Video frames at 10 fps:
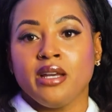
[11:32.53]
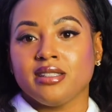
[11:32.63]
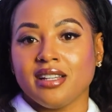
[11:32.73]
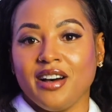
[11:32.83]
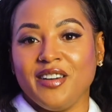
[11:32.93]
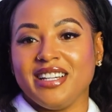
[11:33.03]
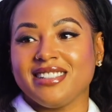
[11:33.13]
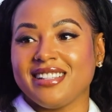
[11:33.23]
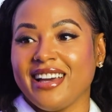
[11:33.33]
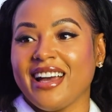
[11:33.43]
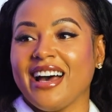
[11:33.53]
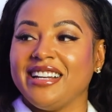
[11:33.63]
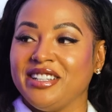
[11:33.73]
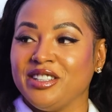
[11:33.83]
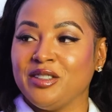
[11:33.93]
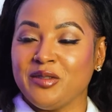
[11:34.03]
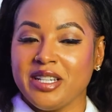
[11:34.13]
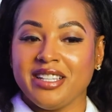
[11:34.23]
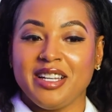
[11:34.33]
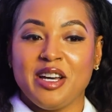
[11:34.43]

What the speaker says: So it's like I deal with